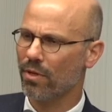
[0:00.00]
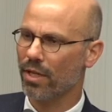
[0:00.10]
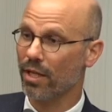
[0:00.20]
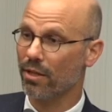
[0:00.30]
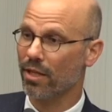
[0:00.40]

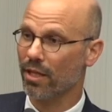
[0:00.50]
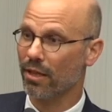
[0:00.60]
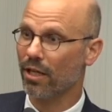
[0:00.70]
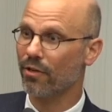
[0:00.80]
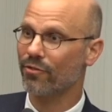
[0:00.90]
they'd, they'd
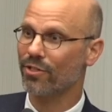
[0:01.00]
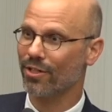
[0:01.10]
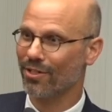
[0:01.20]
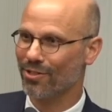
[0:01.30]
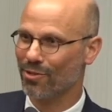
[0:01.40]
love
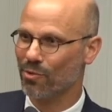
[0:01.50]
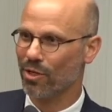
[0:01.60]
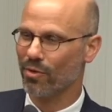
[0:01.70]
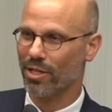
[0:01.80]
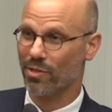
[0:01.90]
to, to
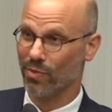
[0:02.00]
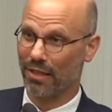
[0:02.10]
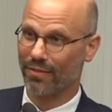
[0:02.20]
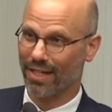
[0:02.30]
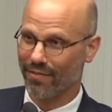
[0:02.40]
work with us, and we'd
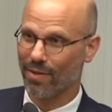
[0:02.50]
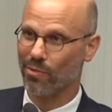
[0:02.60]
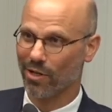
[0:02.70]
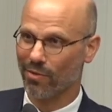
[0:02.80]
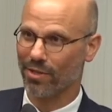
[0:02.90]
love to have them
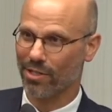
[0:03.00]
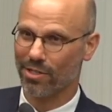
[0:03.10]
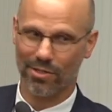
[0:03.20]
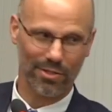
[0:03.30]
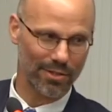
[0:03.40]
working with us
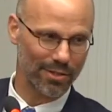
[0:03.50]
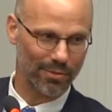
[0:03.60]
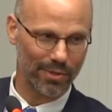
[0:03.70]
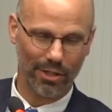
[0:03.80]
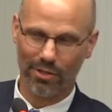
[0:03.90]
because you know
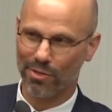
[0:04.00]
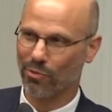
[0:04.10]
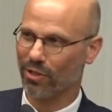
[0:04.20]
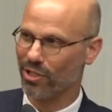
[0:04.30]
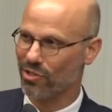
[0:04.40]
we are a
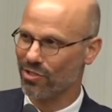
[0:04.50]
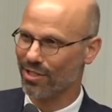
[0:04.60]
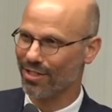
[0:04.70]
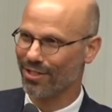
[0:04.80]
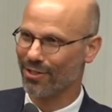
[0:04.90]
small
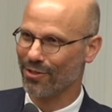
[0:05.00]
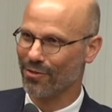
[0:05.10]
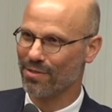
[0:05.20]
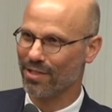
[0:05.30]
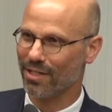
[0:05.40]
agency and you can
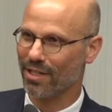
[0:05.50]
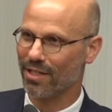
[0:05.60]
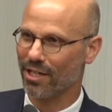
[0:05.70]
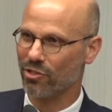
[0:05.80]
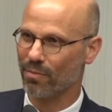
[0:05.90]
always get
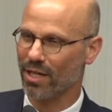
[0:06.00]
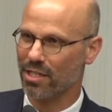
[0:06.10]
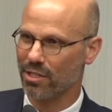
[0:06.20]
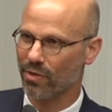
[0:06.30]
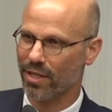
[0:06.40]
the extra
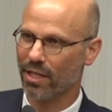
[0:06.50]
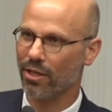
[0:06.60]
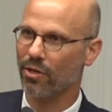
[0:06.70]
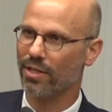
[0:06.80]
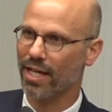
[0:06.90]
capacity. So I think
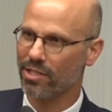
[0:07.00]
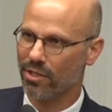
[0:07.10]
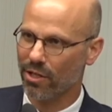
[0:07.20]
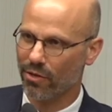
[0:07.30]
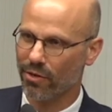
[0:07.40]
that that's
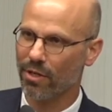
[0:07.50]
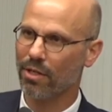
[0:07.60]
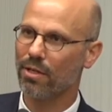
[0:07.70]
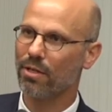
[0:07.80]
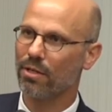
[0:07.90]
another
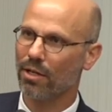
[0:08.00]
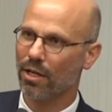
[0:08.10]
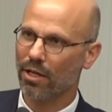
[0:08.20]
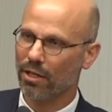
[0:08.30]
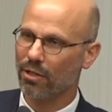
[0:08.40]

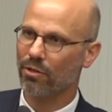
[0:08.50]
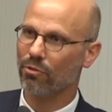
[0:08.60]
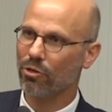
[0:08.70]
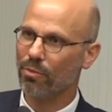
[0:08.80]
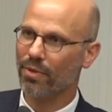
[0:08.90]
uh,
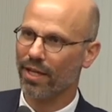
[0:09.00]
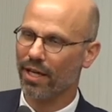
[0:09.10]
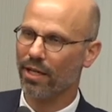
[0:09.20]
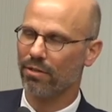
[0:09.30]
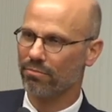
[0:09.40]
group
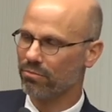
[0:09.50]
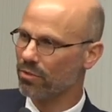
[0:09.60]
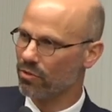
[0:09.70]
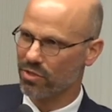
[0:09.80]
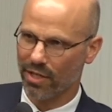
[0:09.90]
that
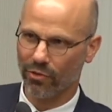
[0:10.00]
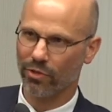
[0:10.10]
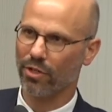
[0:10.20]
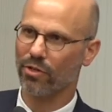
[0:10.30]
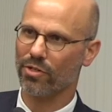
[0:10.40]
you know
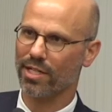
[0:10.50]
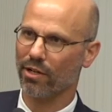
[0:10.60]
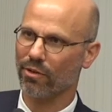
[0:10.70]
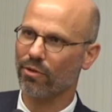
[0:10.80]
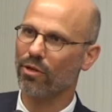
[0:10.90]
several years
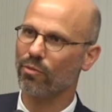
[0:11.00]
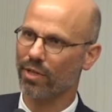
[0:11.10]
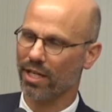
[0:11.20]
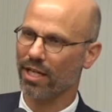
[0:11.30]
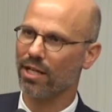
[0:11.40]
down the road,
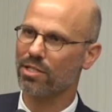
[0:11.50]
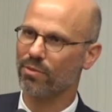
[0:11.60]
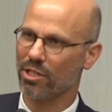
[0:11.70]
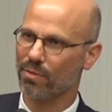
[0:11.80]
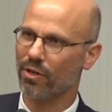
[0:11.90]
when they gain
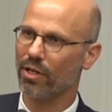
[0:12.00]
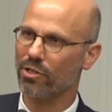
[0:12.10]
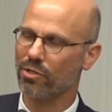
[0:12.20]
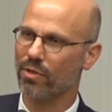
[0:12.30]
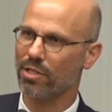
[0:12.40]
some
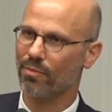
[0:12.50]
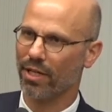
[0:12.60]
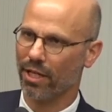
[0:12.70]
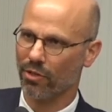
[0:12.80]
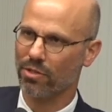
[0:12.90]
experience doing
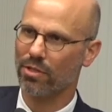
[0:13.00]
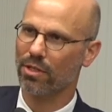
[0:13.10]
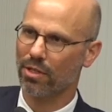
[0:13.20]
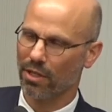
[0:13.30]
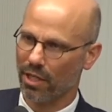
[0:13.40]
something else,
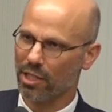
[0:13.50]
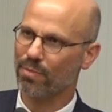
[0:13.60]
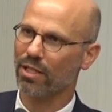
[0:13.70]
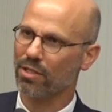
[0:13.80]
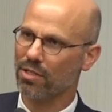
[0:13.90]
I
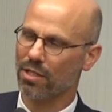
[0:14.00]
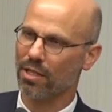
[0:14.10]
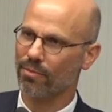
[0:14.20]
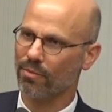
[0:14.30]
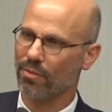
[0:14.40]
expect to see
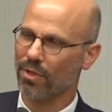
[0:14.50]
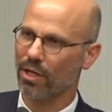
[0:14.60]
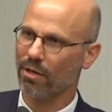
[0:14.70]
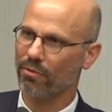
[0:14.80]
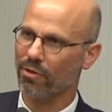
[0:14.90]
them
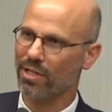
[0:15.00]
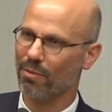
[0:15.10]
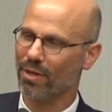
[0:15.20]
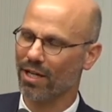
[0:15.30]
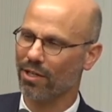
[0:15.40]
uh,
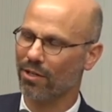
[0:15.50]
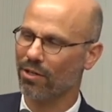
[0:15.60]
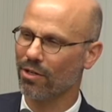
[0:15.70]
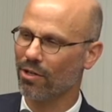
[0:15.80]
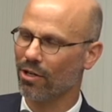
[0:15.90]
rotate back in.
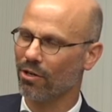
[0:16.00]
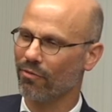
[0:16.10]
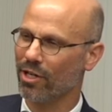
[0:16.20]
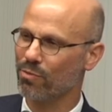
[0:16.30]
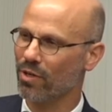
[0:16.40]
Our
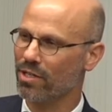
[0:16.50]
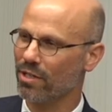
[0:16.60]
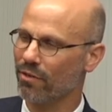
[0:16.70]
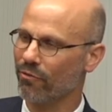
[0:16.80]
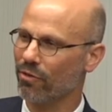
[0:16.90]
vice
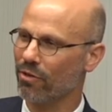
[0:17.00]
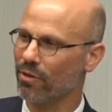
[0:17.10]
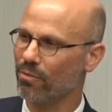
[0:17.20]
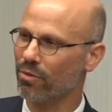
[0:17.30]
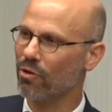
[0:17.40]
president
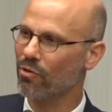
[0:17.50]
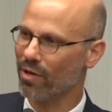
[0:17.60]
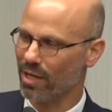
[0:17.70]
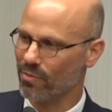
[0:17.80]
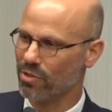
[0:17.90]
for
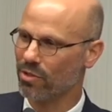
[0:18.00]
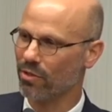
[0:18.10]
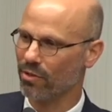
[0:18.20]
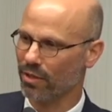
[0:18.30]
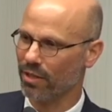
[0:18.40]
programs
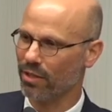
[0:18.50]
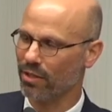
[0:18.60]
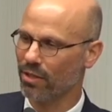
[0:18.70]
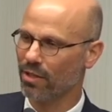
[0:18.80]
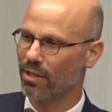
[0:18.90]
currently
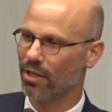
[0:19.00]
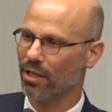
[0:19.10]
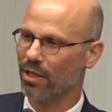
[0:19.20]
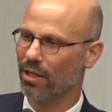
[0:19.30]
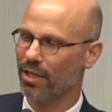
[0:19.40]

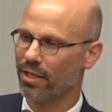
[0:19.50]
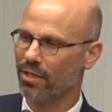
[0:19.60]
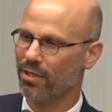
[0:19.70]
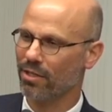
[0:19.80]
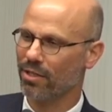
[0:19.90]
uh, he,
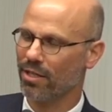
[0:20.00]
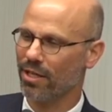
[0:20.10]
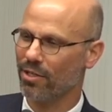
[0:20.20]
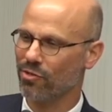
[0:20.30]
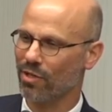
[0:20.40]

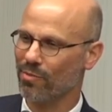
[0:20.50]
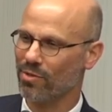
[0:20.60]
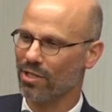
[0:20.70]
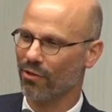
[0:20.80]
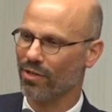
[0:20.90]
he describes
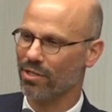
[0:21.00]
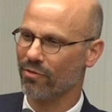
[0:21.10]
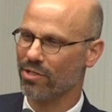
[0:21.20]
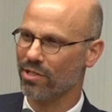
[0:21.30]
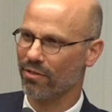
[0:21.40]
himself as a
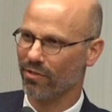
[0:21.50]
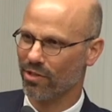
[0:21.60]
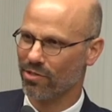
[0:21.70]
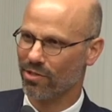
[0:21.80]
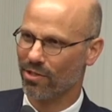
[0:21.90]

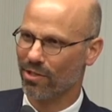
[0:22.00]
recidivist.